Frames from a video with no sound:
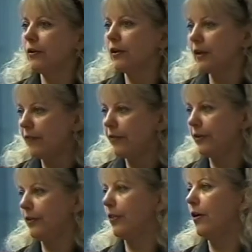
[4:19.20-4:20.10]

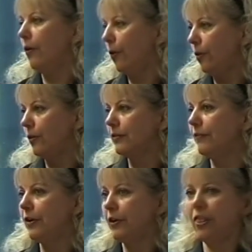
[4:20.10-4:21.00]
govern the whole
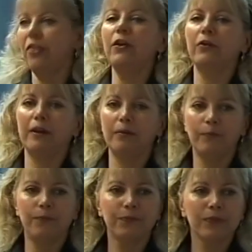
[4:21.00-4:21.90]
of their theory
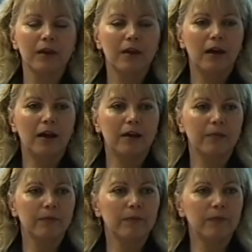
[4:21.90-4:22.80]

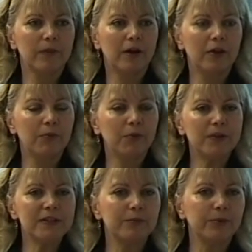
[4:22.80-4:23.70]
on the
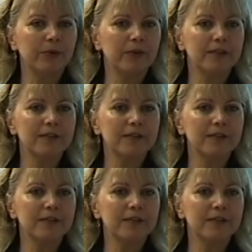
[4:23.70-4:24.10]
principle that